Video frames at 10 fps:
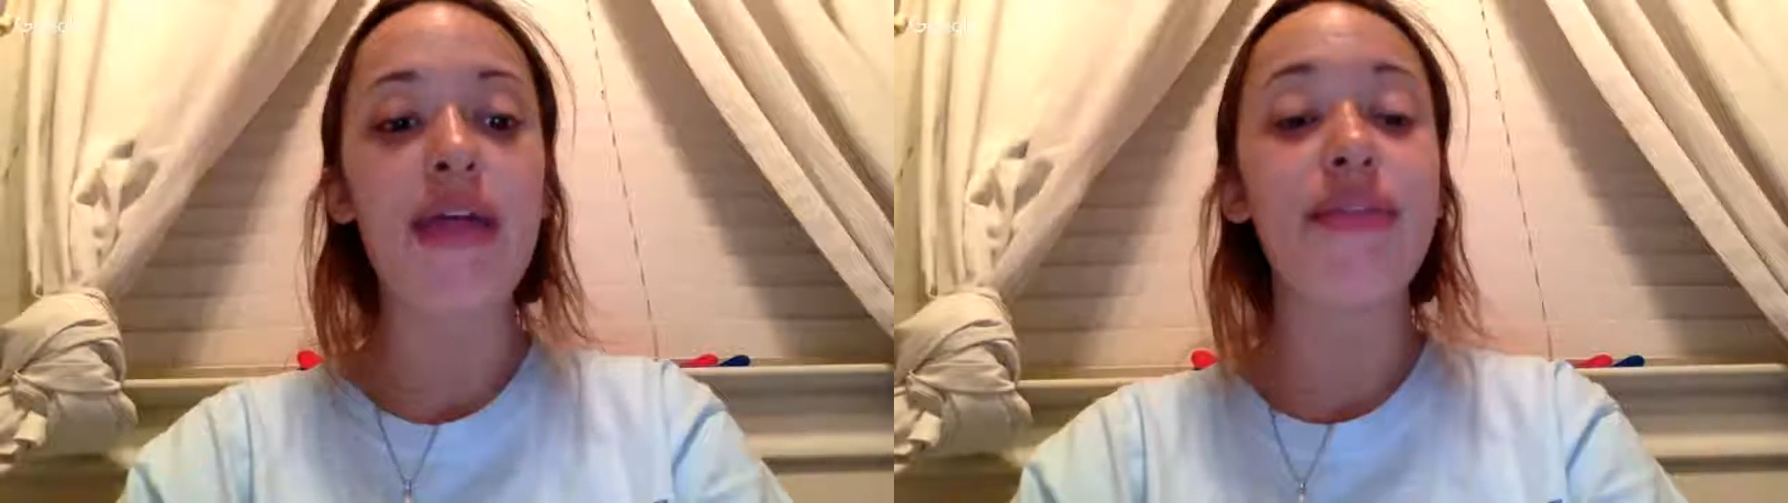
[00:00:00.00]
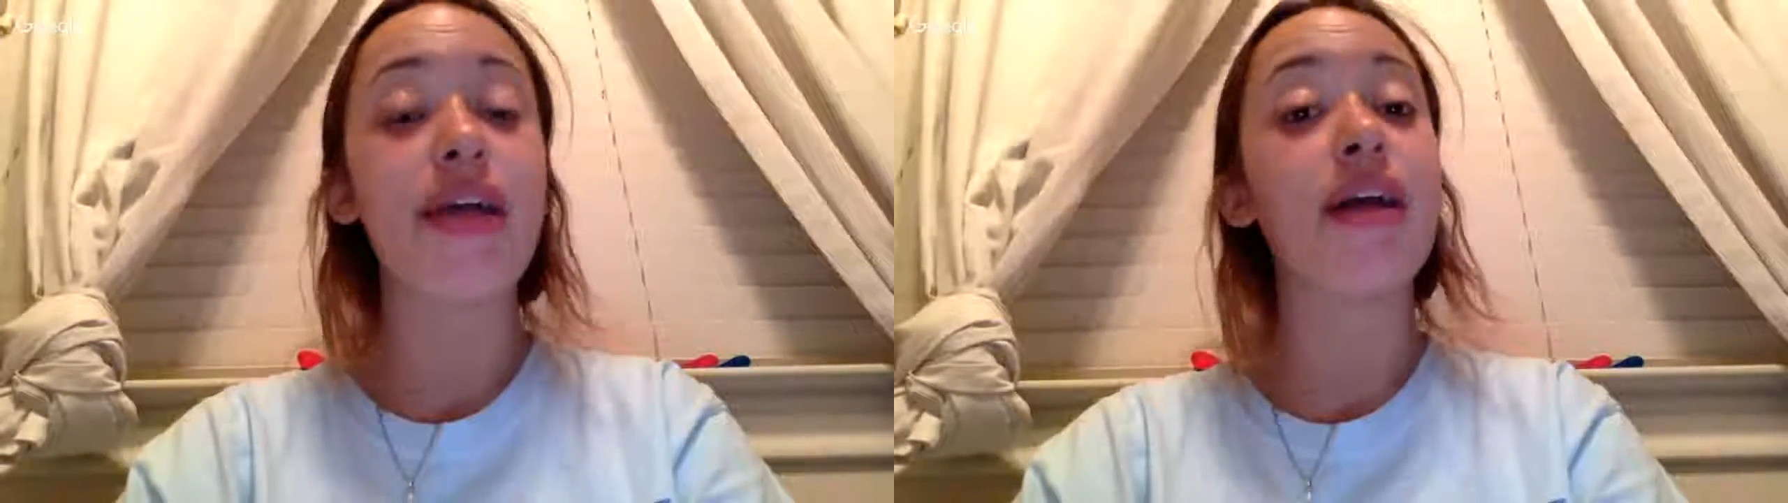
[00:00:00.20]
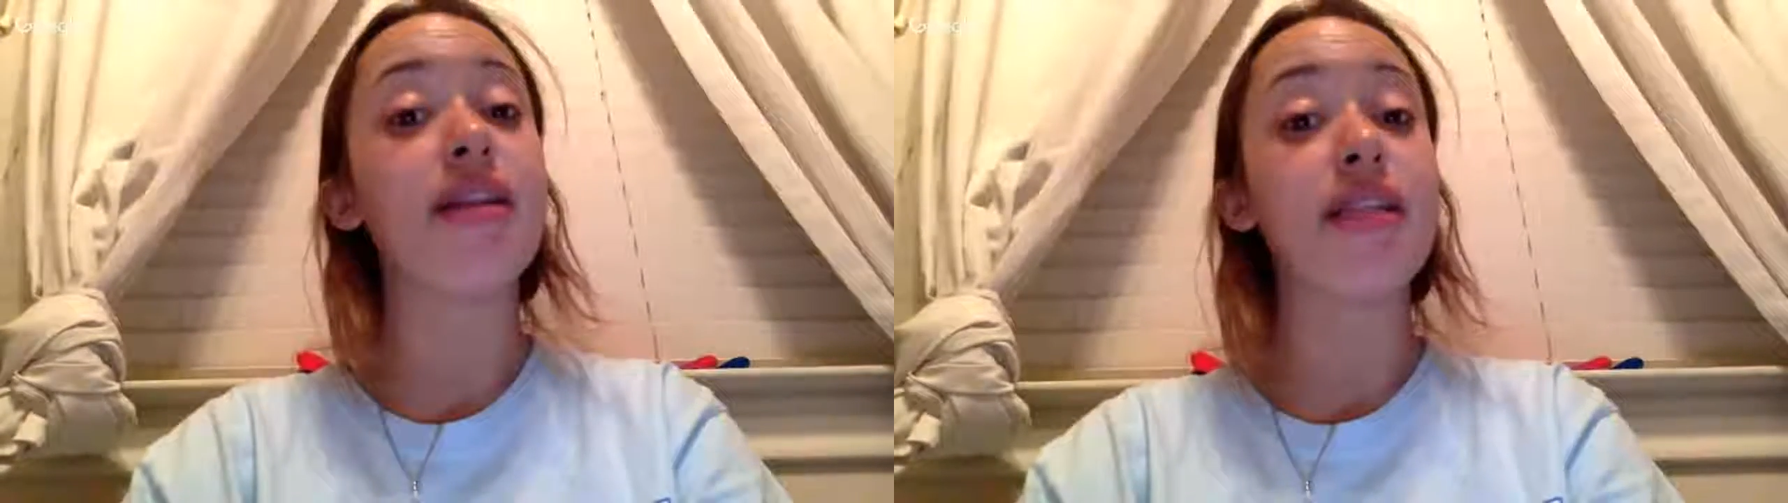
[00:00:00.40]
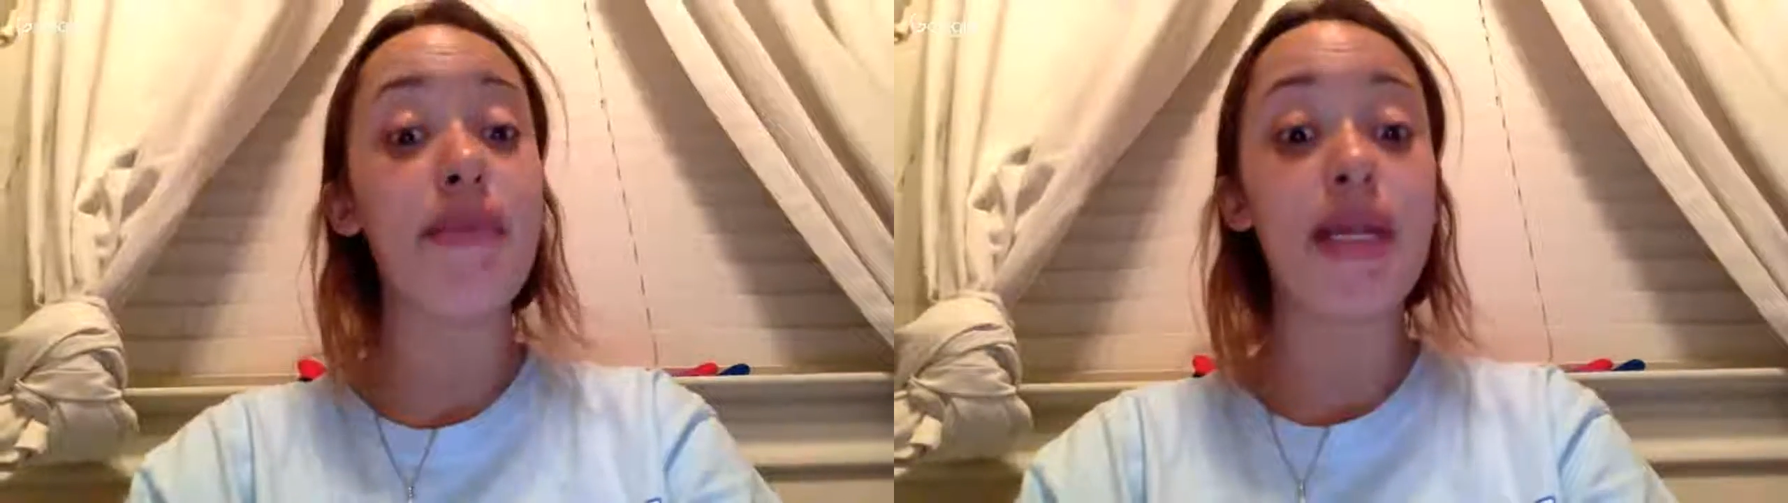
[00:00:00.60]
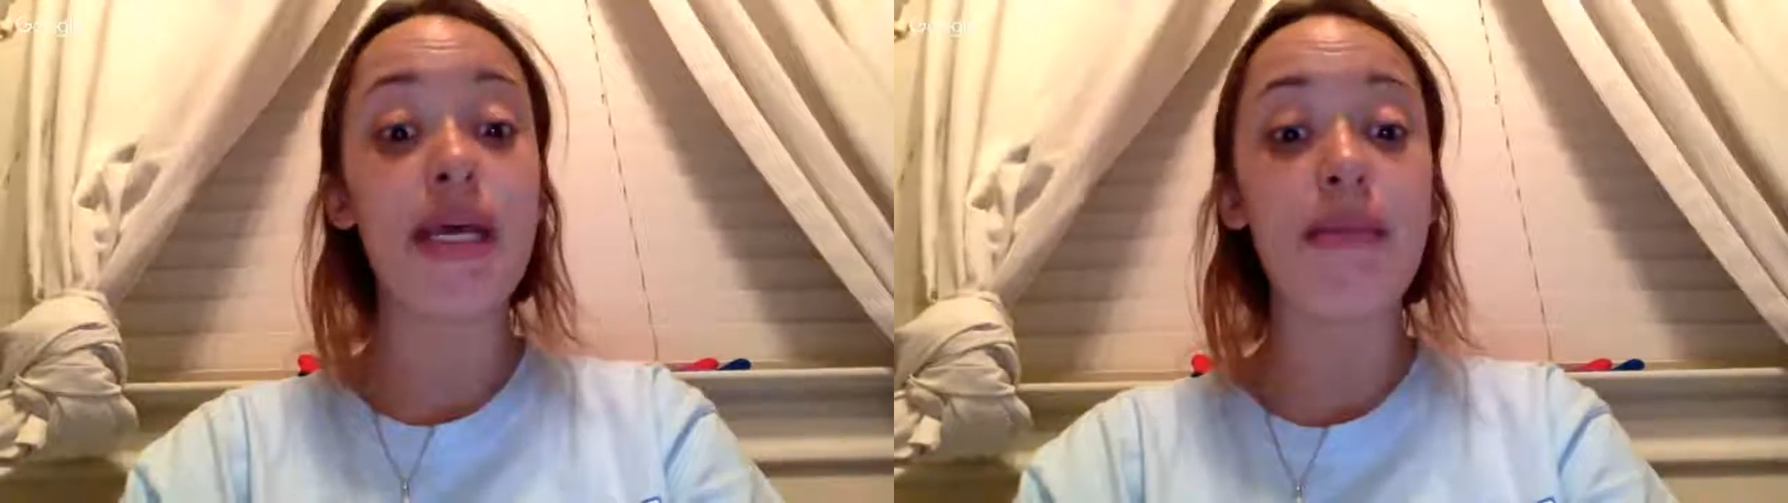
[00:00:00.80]
they are
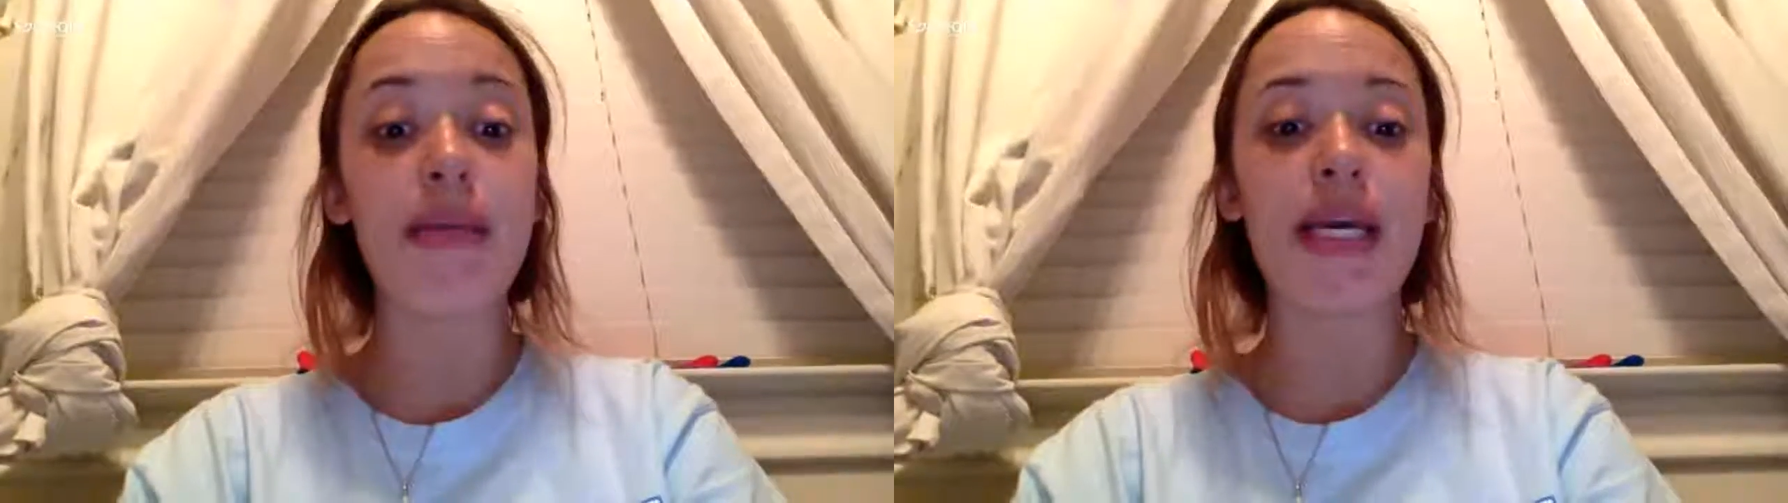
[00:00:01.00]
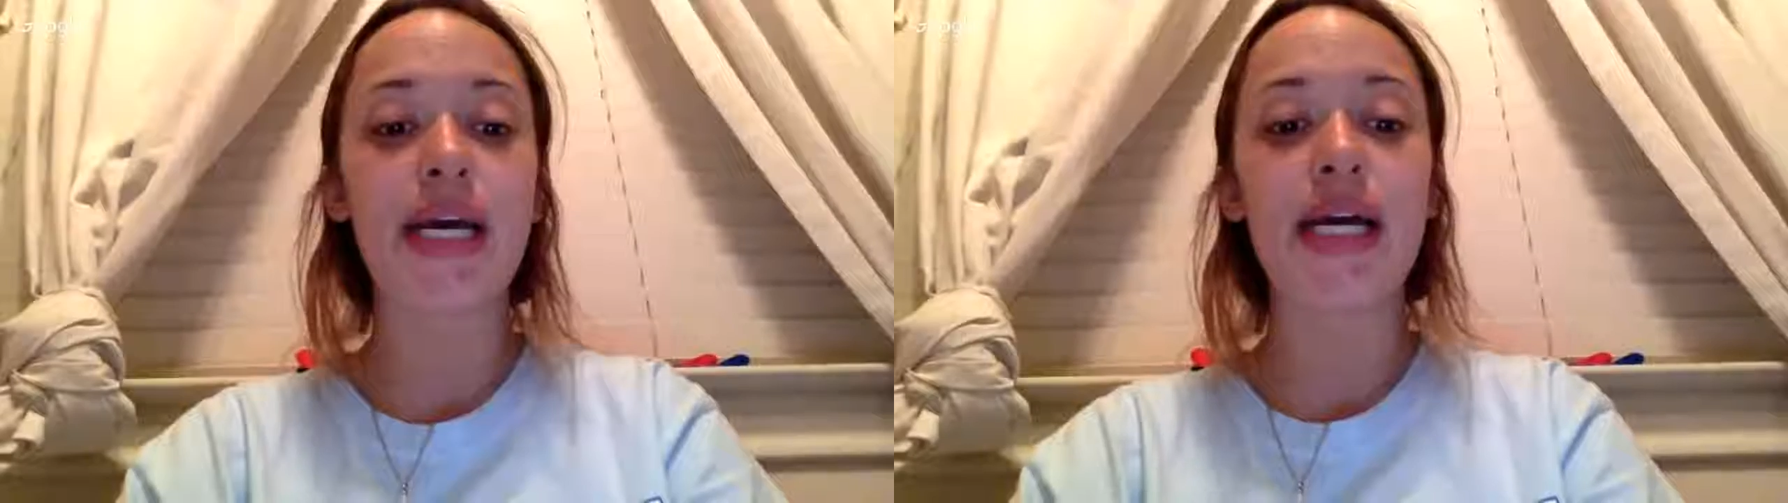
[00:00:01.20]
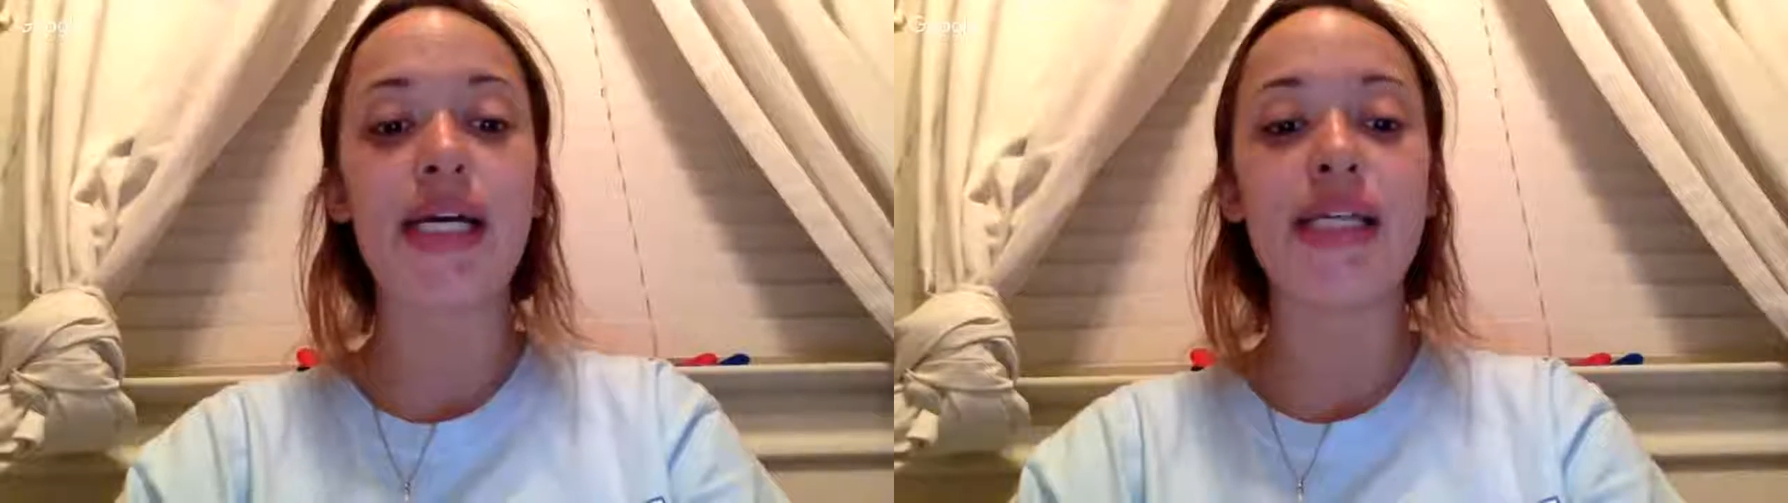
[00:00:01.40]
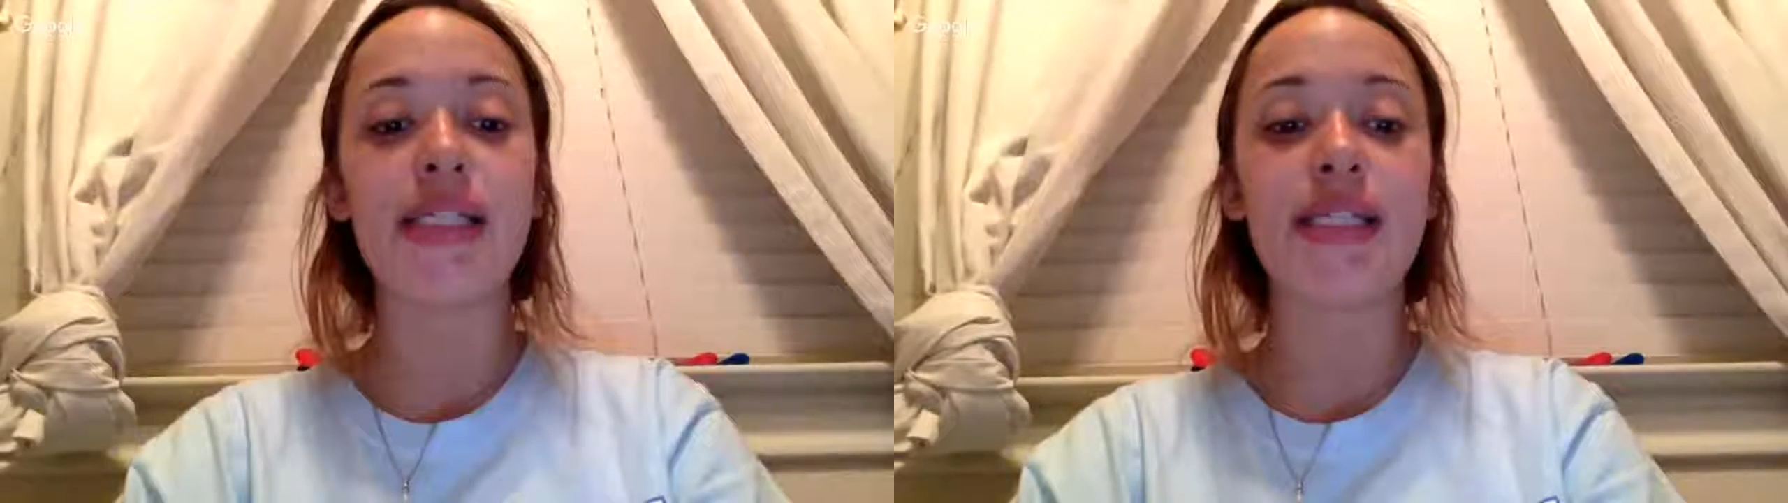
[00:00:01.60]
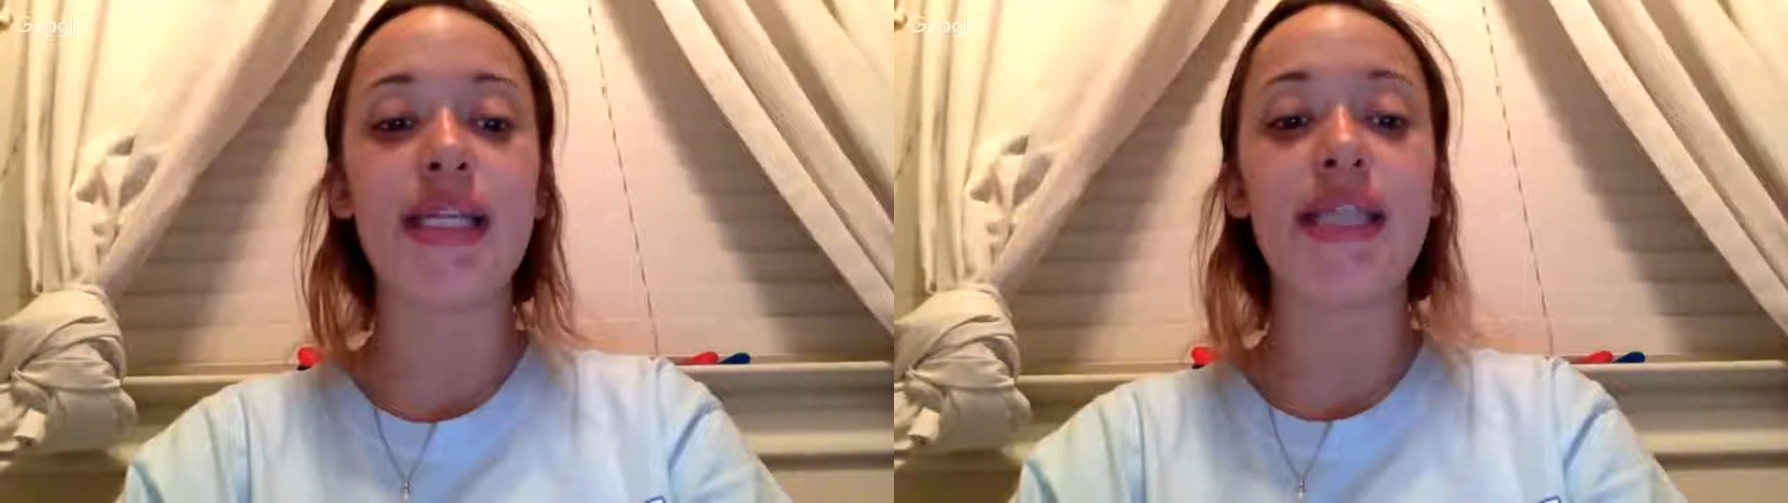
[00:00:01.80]
limited because
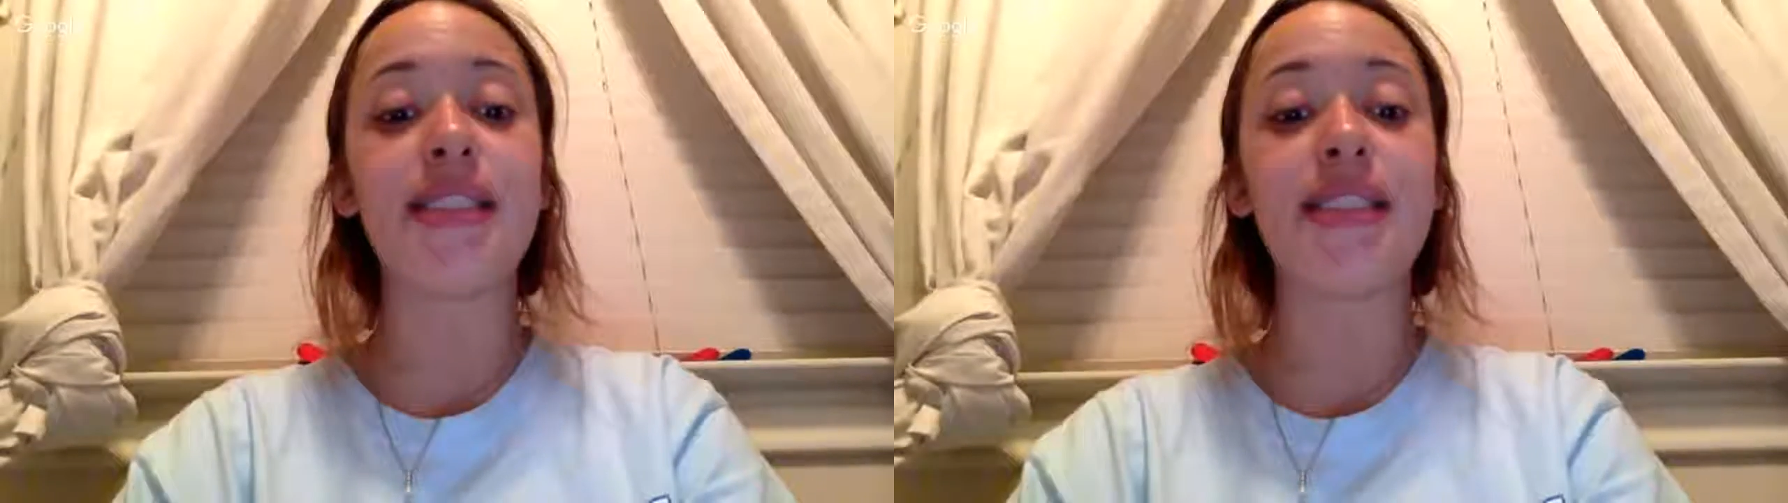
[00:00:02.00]
they